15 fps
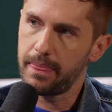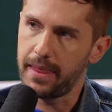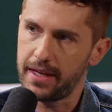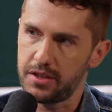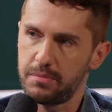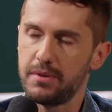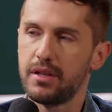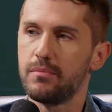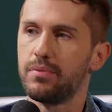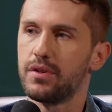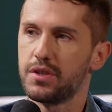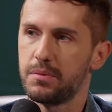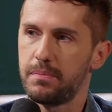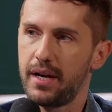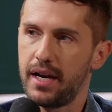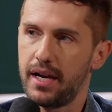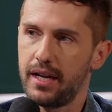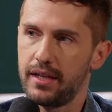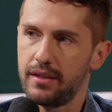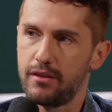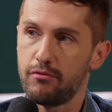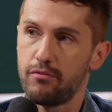that is being pushed
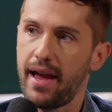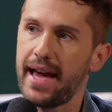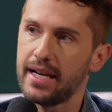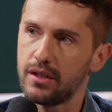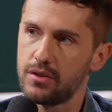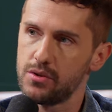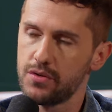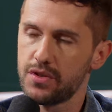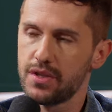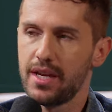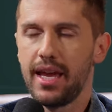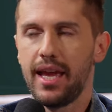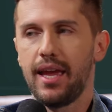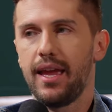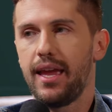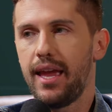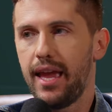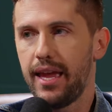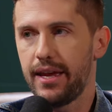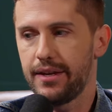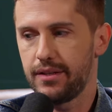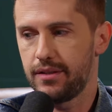by the radicals
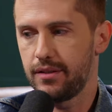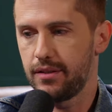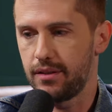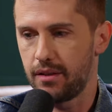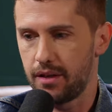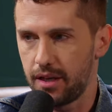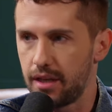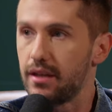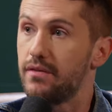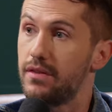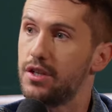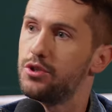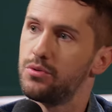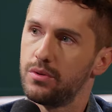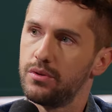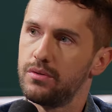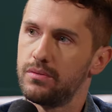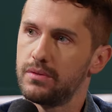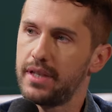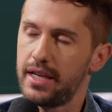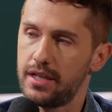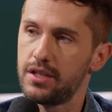and the individual
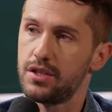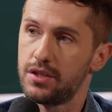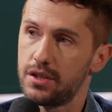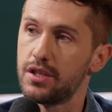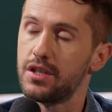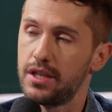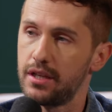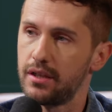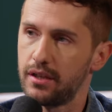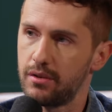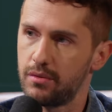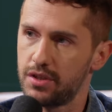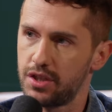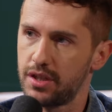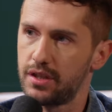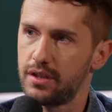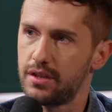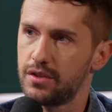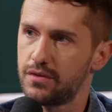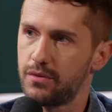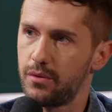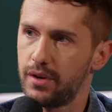that is dealing with gender
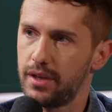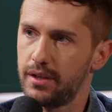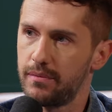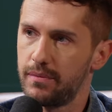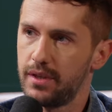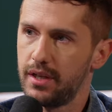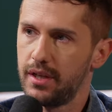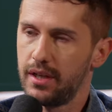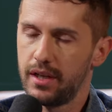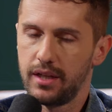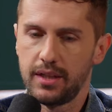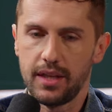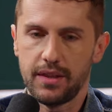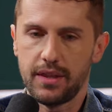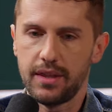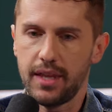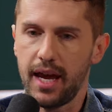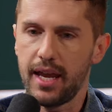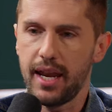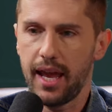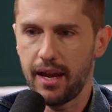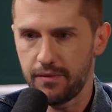dysphoria. That
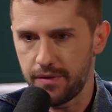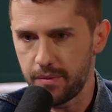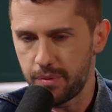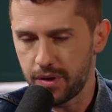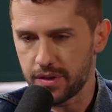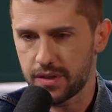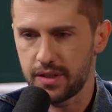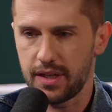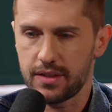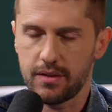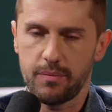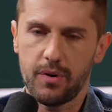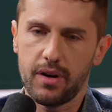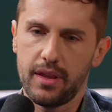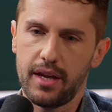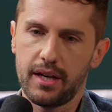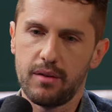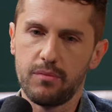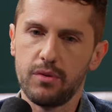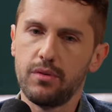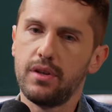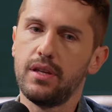not every person that's a part of that
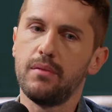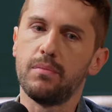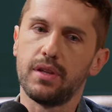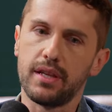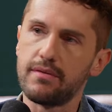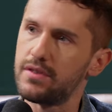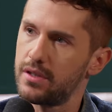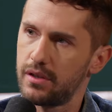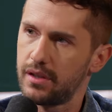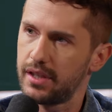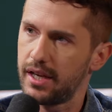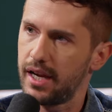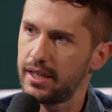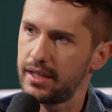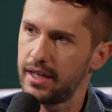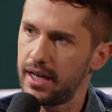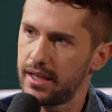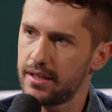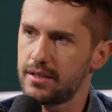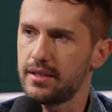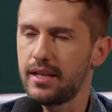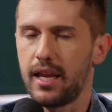community believes in all the
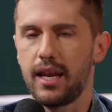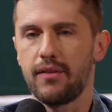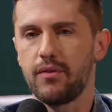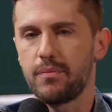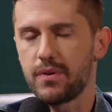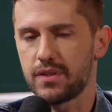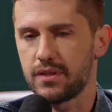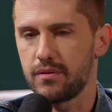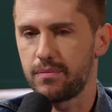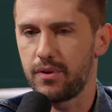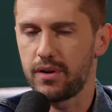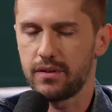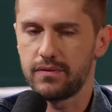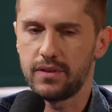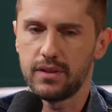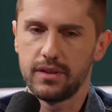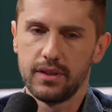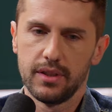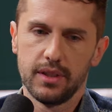ideology, not every person a part of the